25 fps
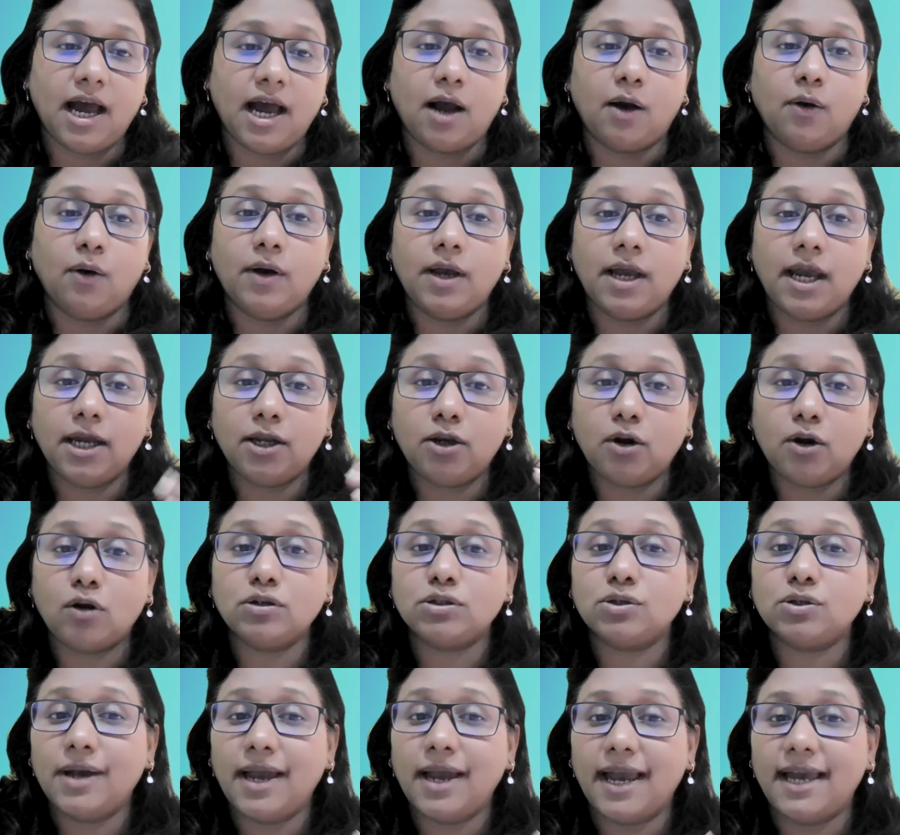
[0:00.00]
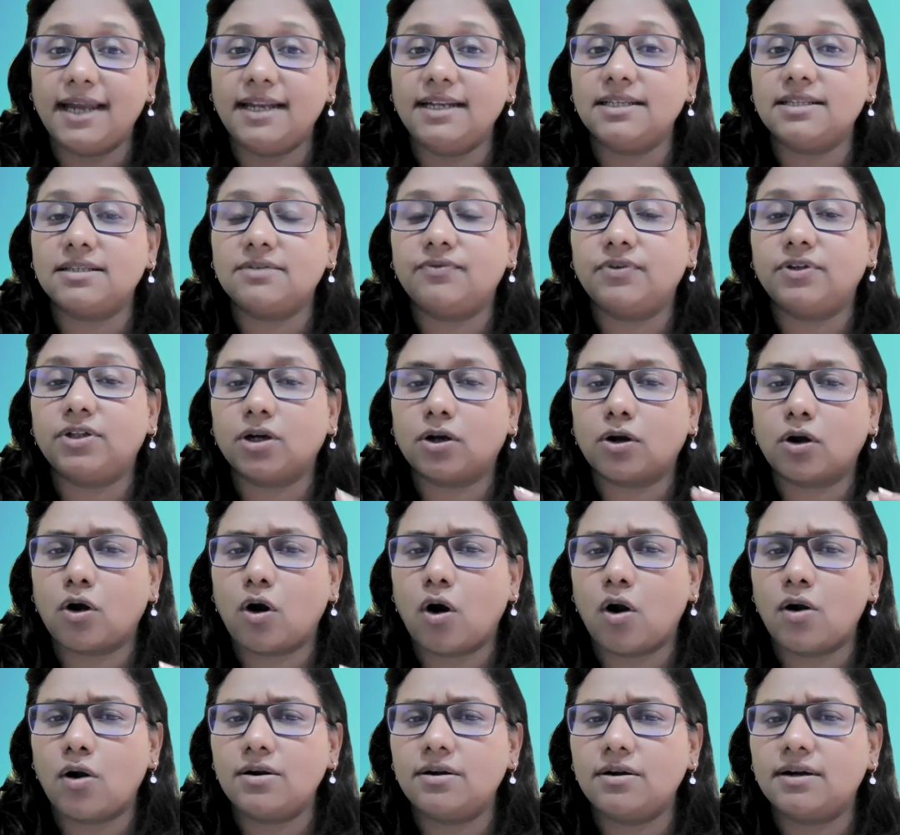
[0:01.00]
Now, it also ends with
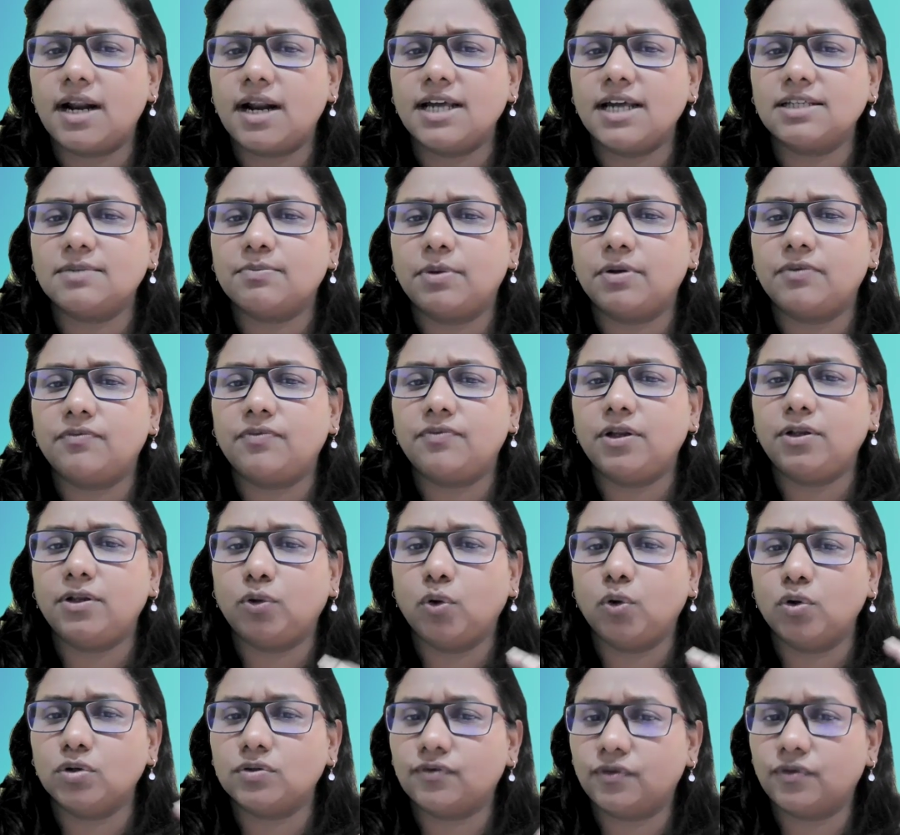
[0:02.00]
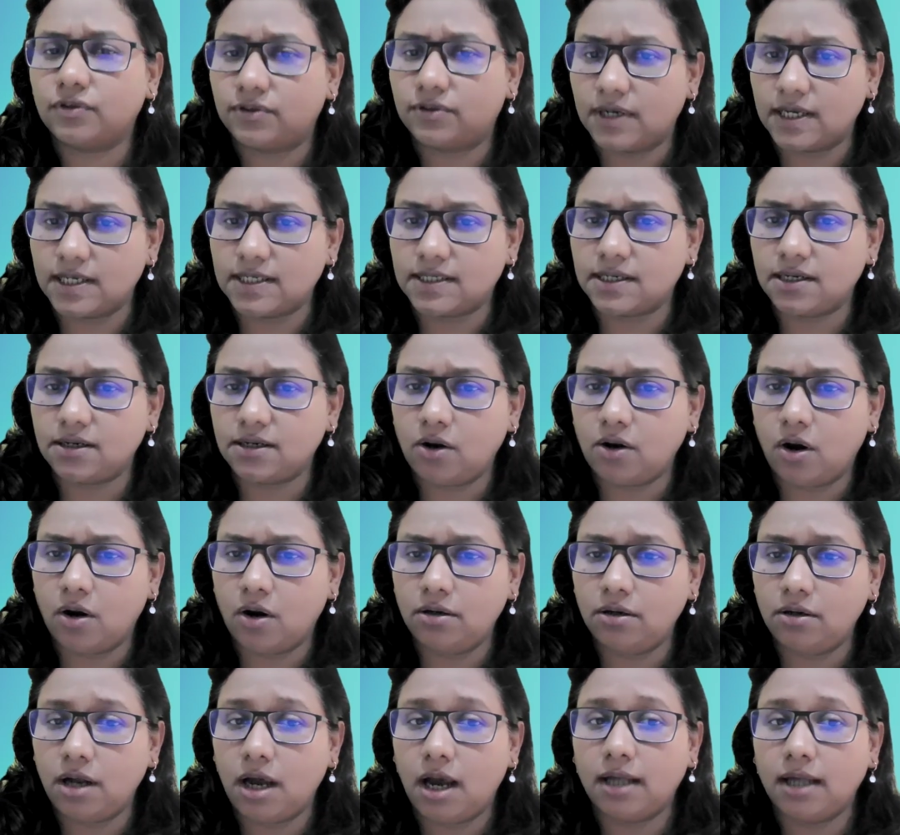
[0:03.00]
a contrast between those who trust in
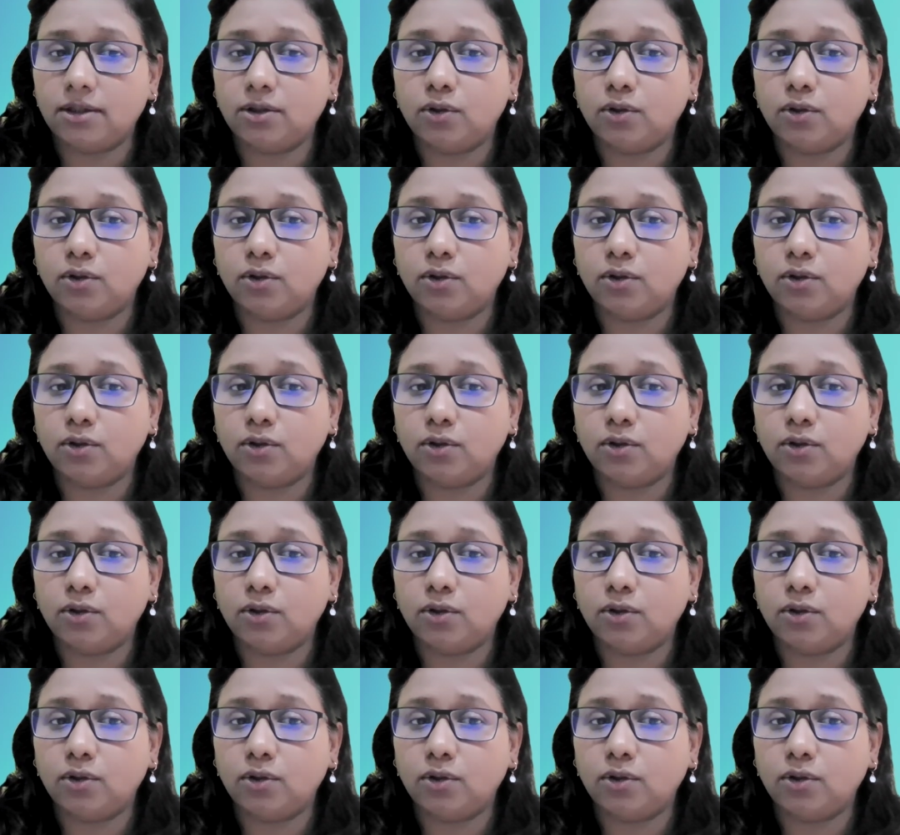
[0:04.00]
God